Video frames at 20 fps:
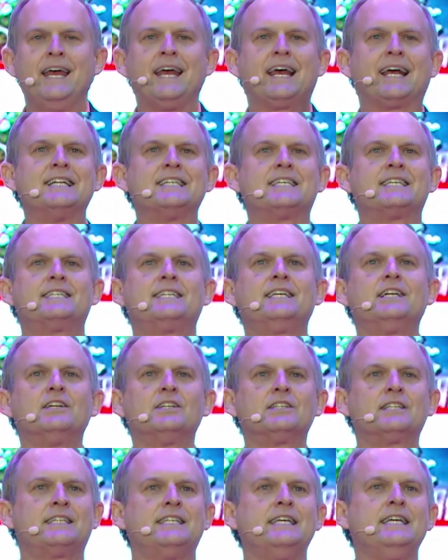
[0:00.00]
it can
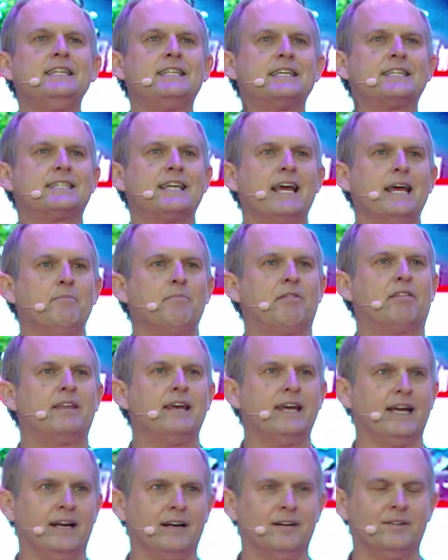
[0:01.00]
still see the same
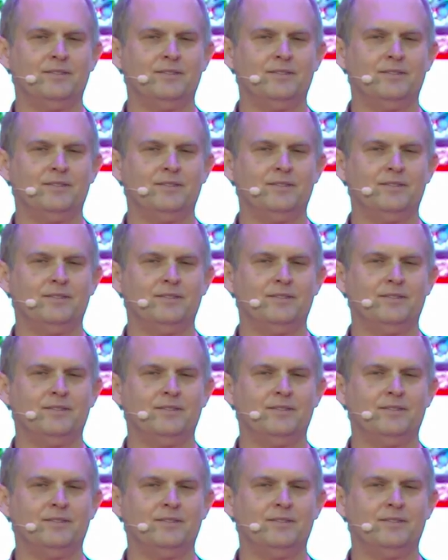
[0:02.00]
thing.